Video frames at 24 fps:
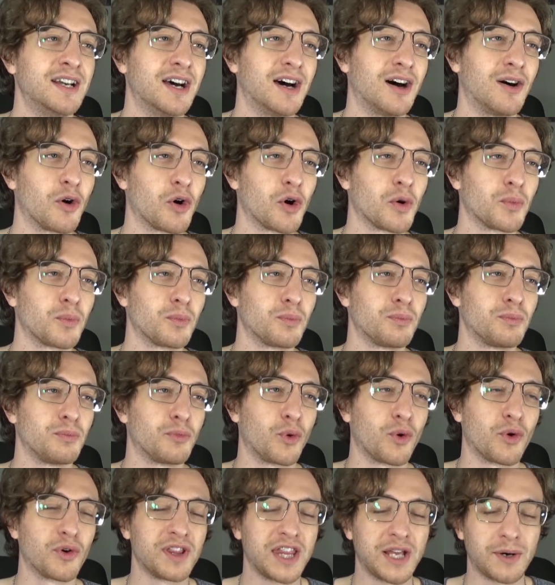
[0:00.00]
or
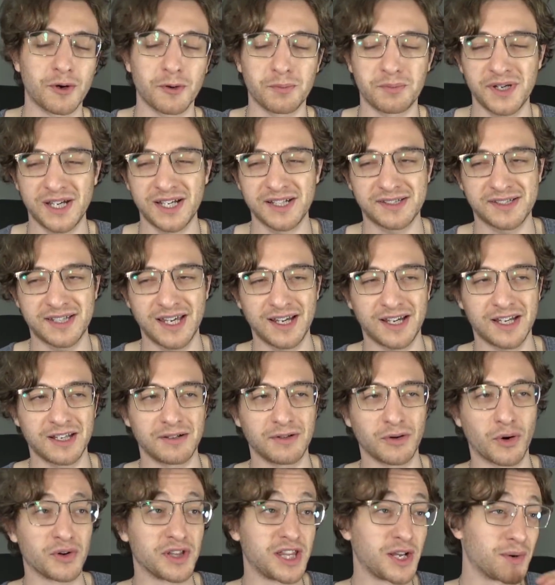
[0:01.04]
they were
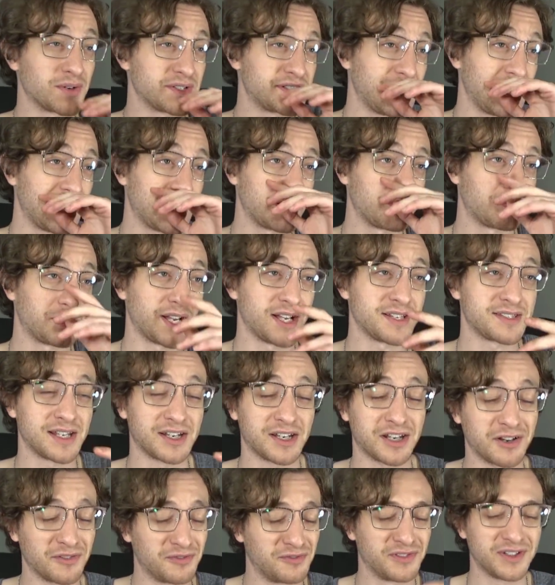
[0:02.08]
taking place
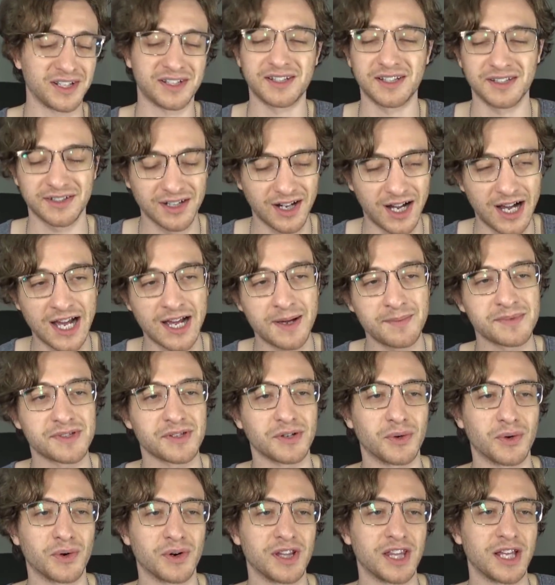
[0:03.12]
at conflicting times,
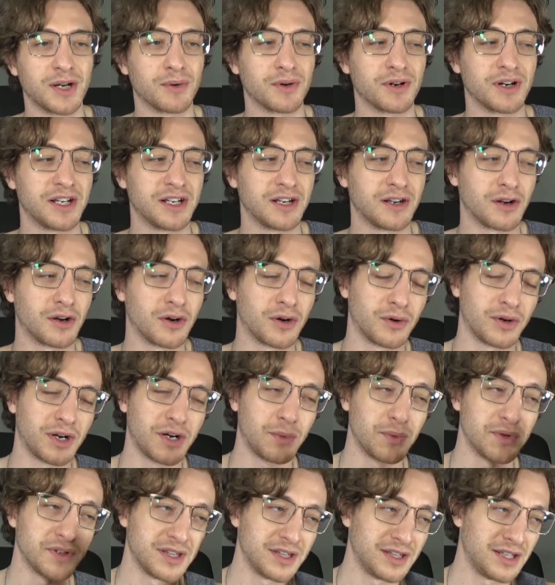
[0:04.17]
or they were in
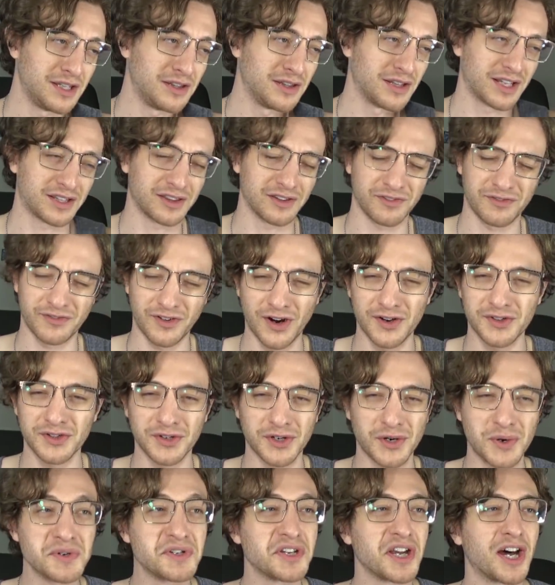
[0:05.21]
like the farther
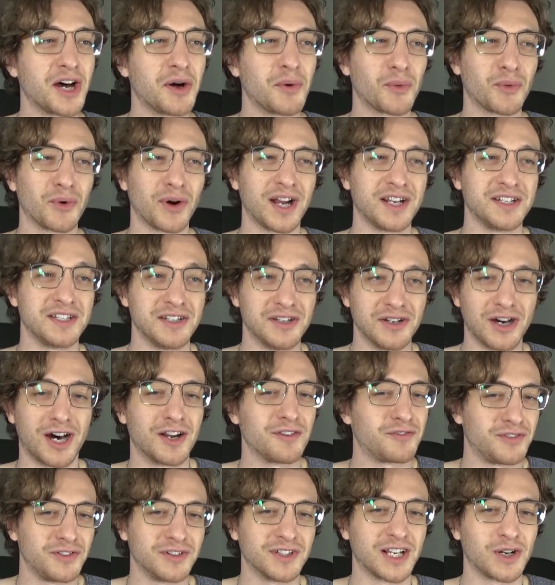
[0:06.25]
hotel where I did
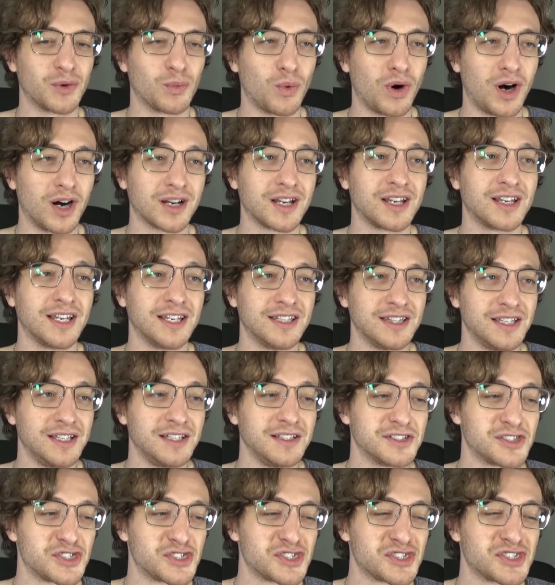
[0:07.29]
not feel like walking in
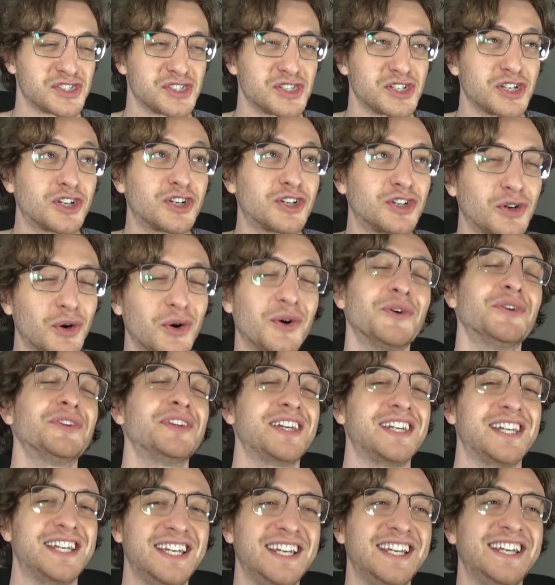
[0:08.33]
the
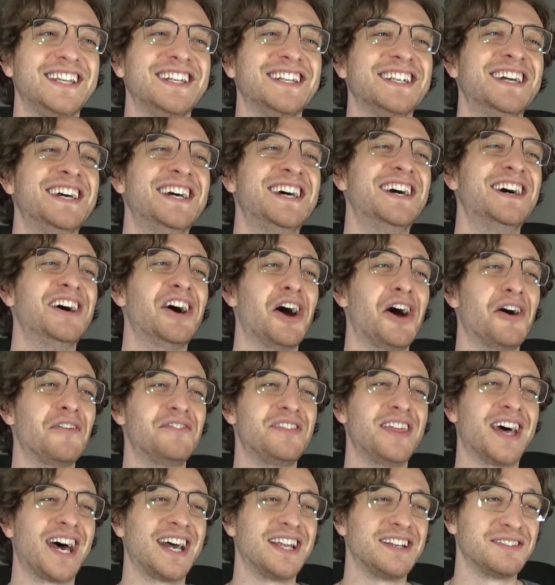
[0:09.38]
scalding heat of
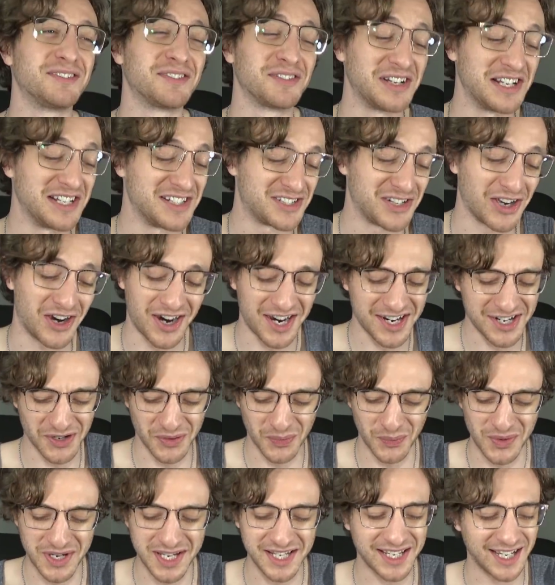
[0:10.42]
that entire
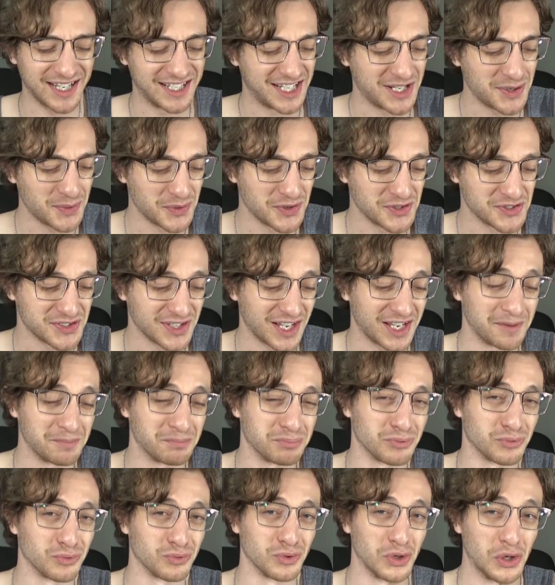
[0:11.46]
weekend. It was like
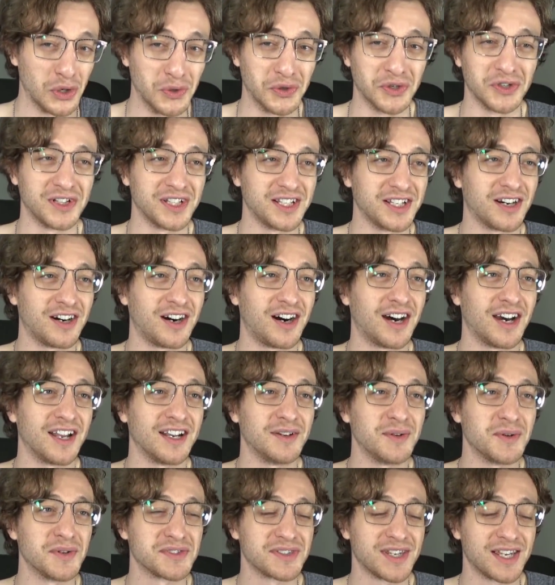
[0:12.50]
brutally hot.
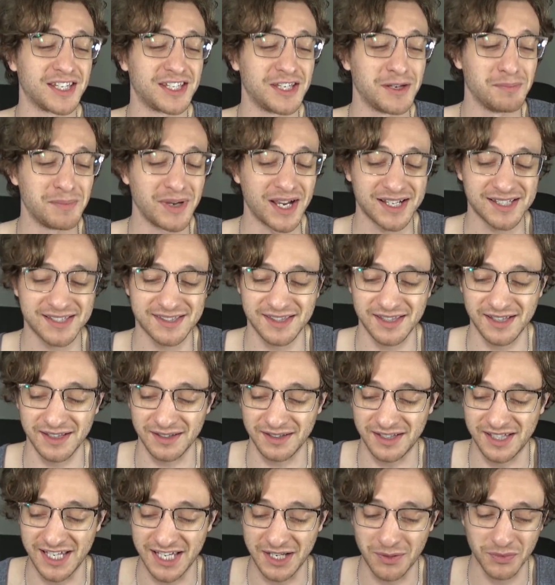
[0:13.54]
It was like you mix the
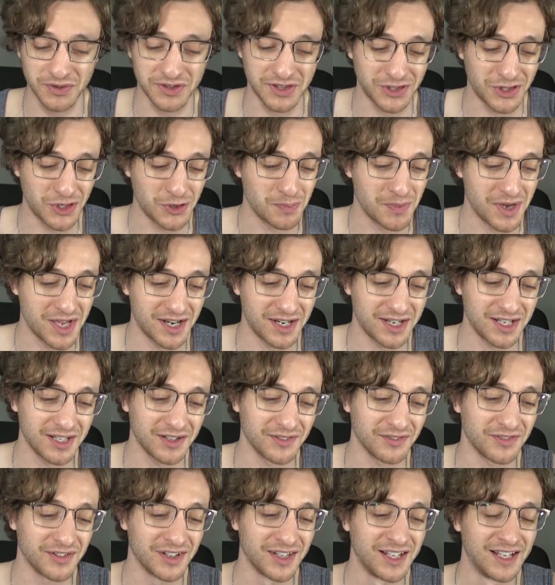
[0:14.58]
heat with the humidity
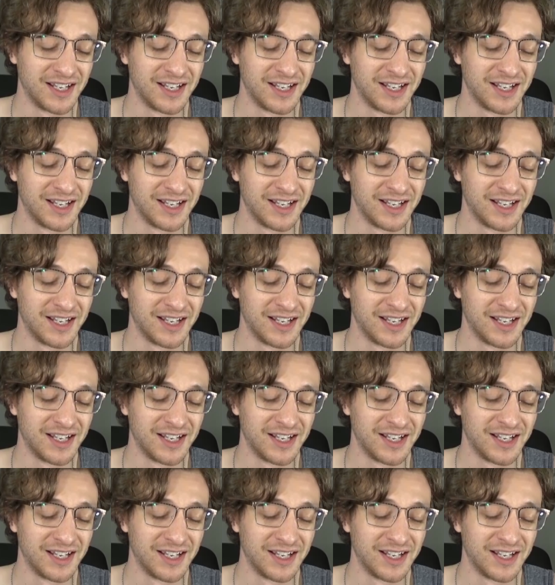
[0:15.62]
of